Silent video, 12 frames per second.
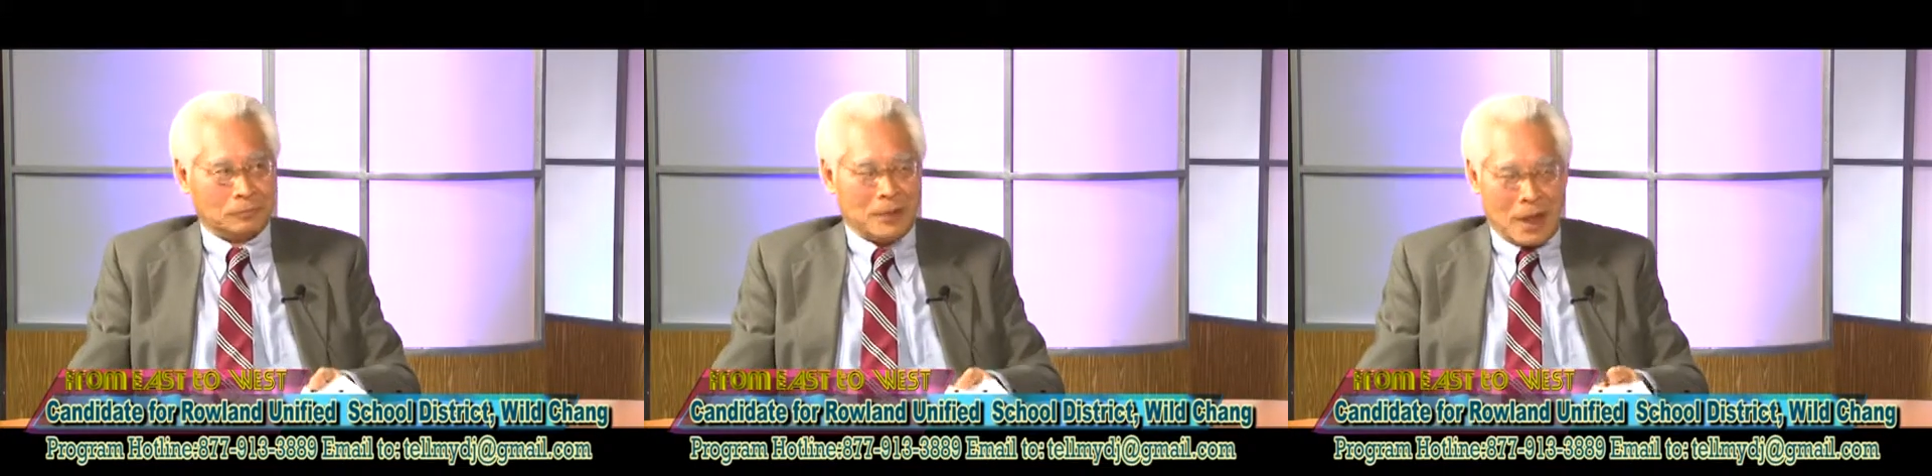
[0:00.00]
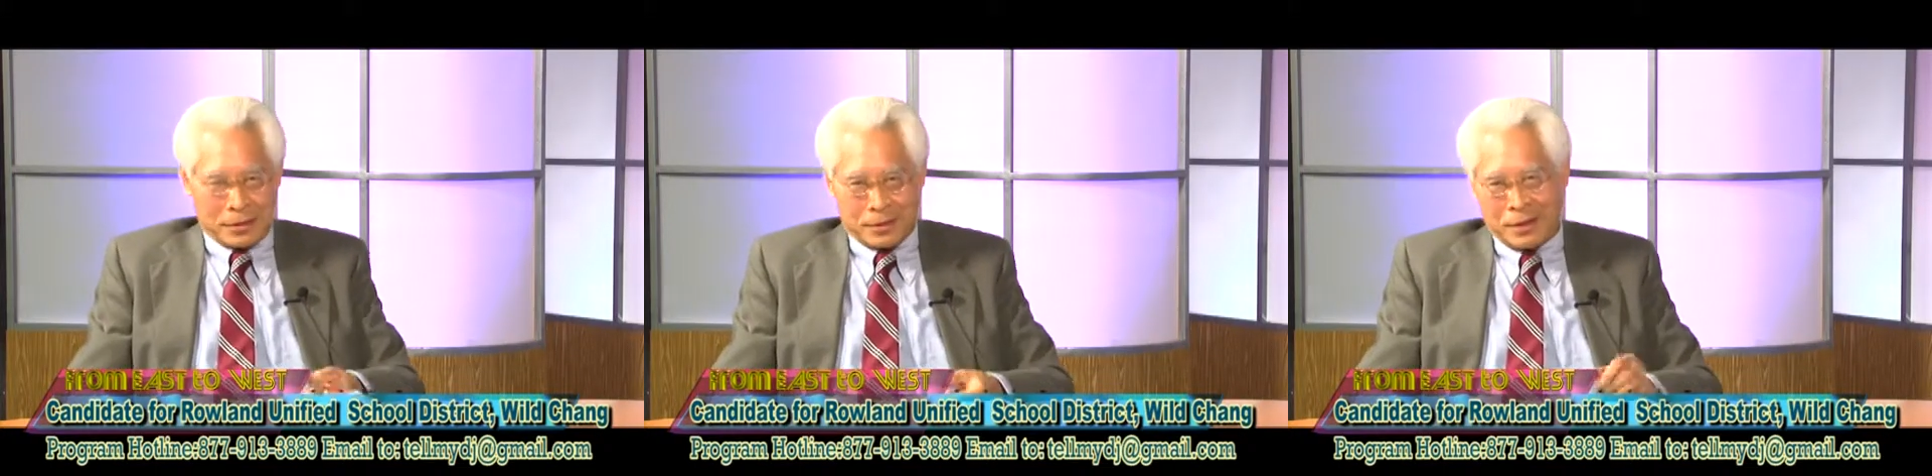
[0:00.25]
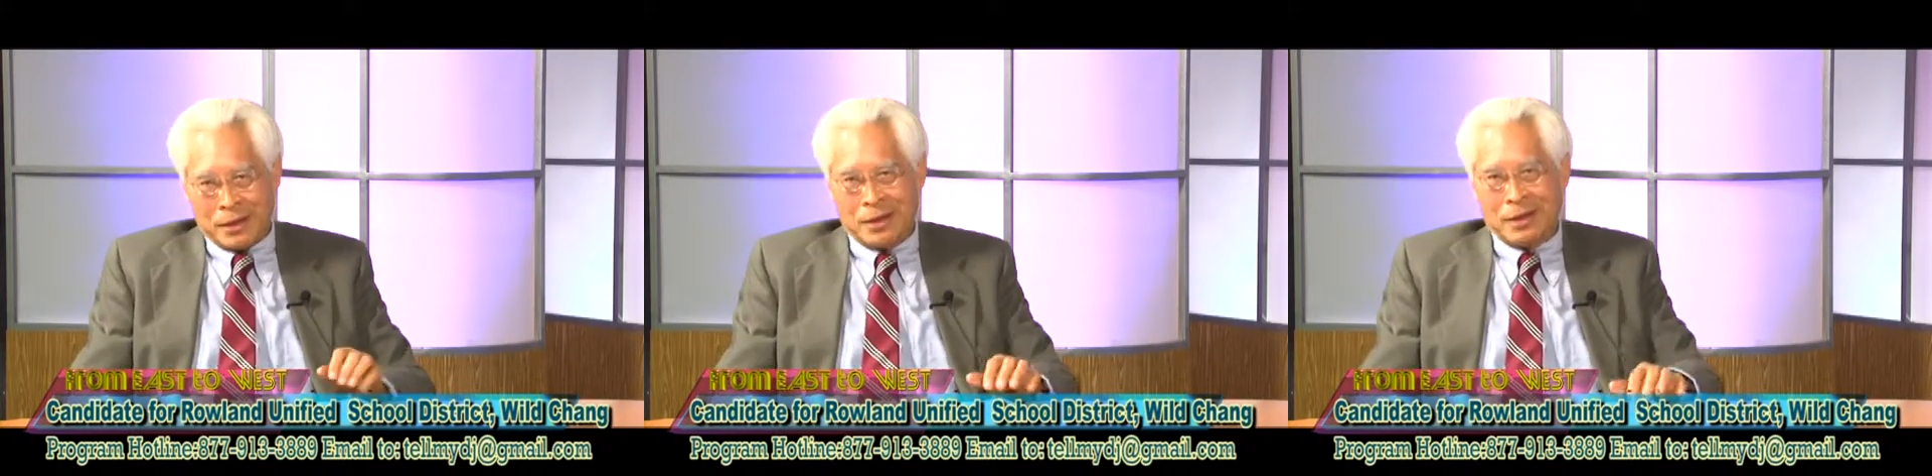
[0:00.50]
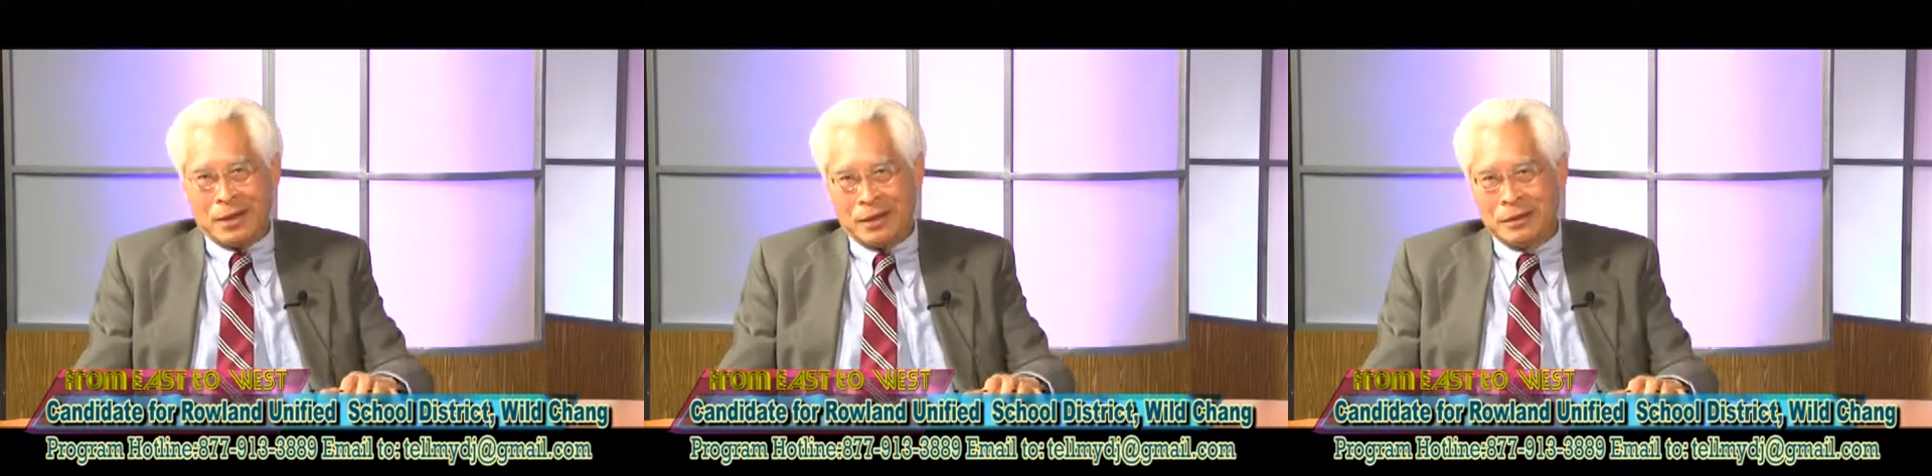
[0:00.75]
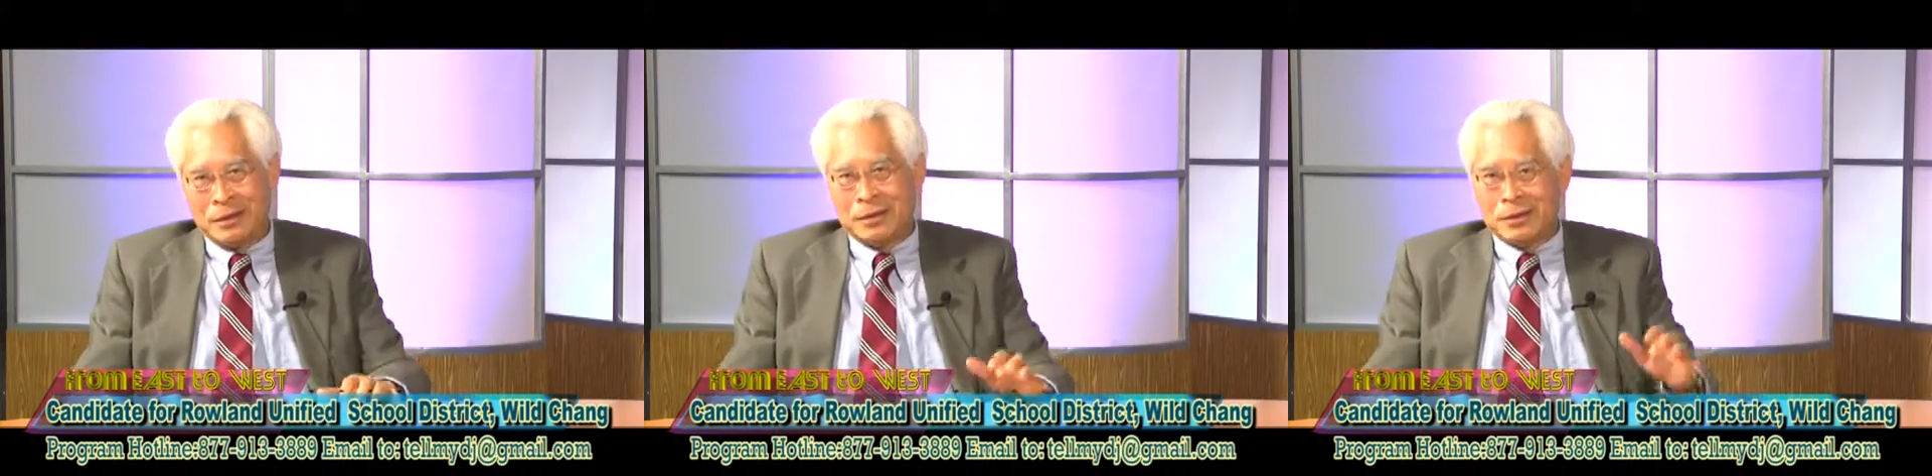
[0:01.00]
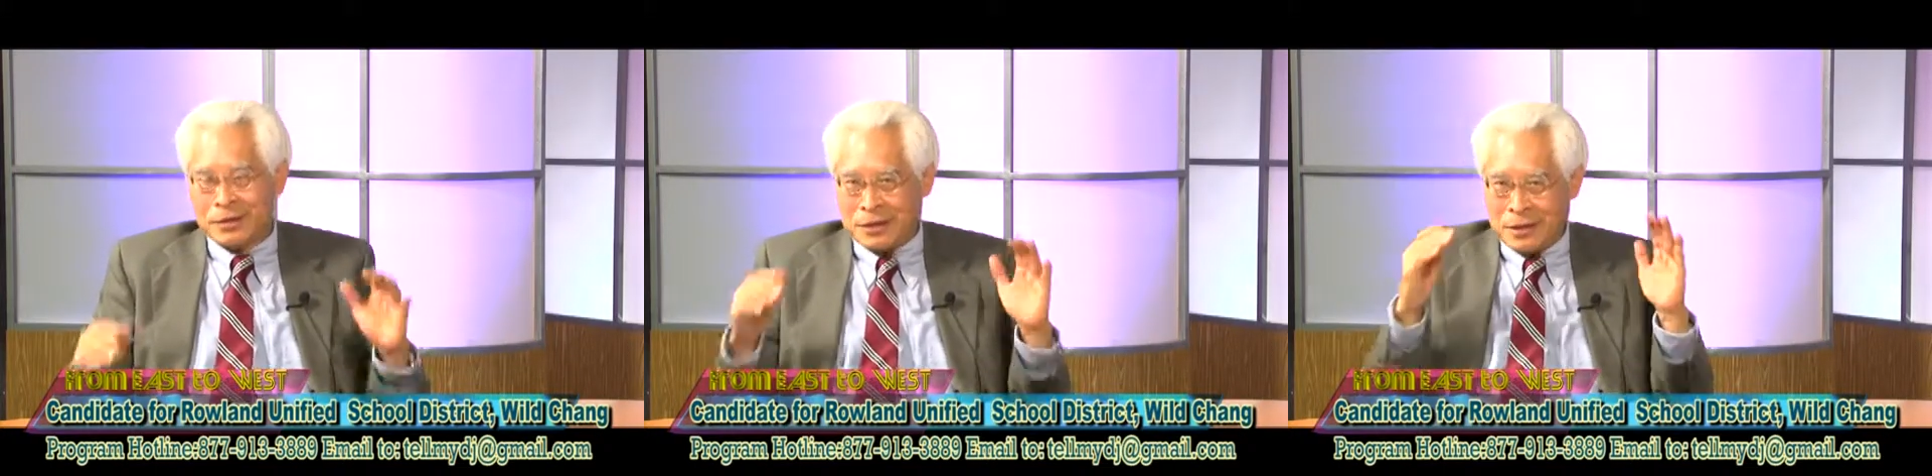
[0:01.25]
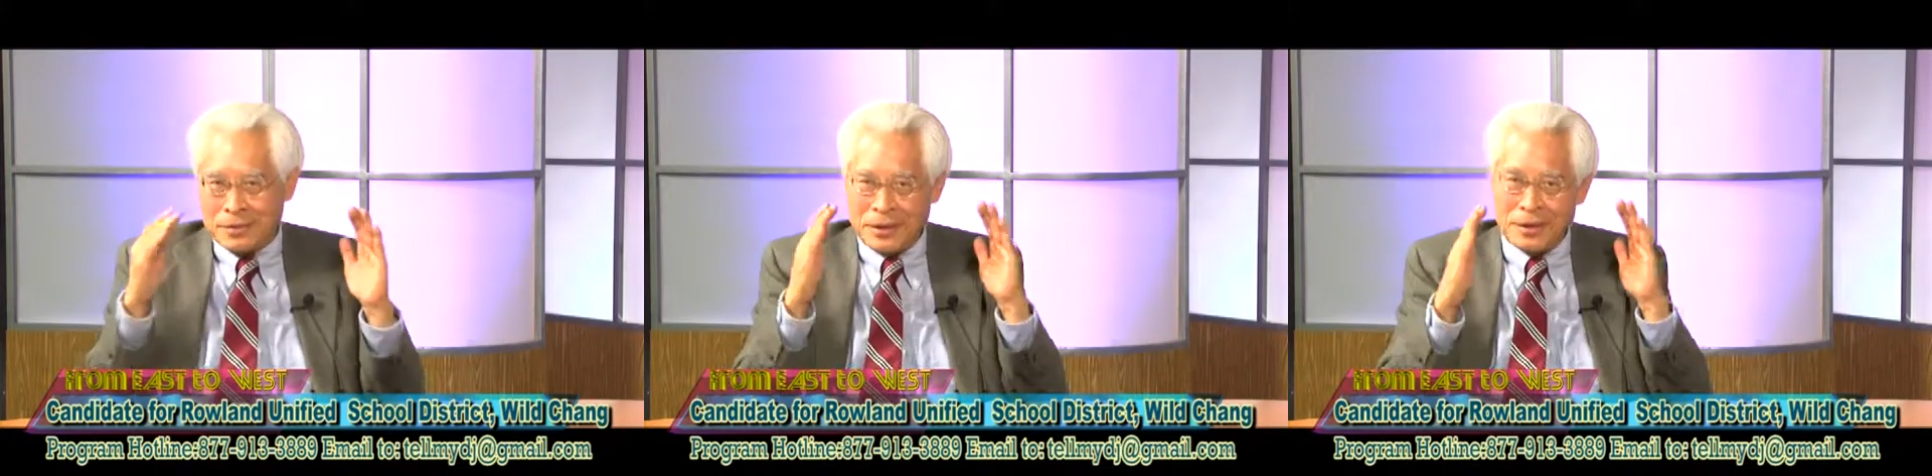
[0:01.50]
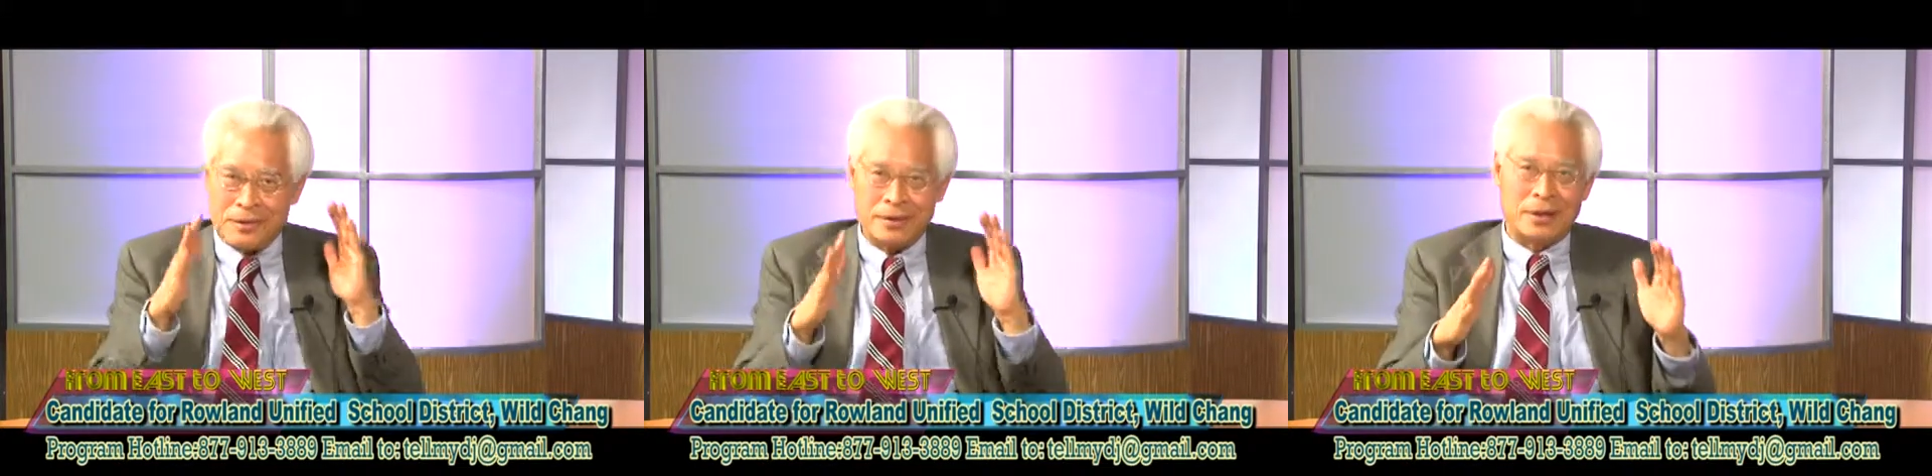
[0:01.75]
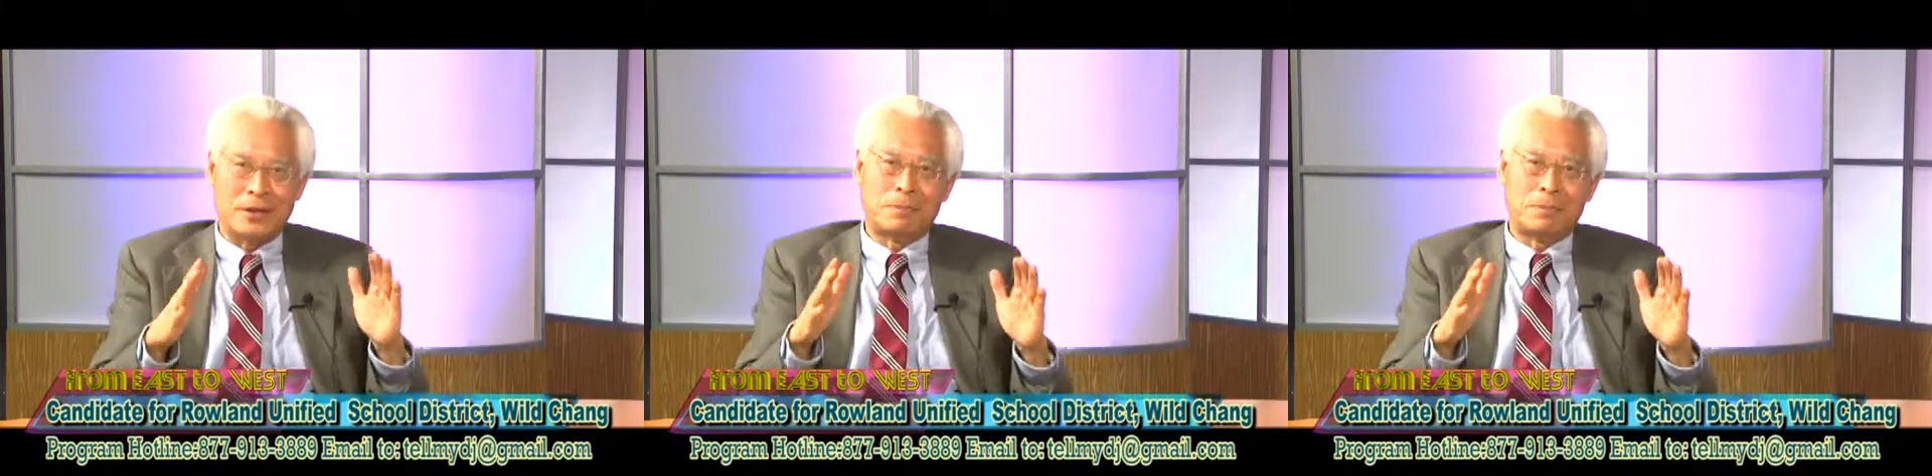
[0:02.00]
Yes. And then 7 years later,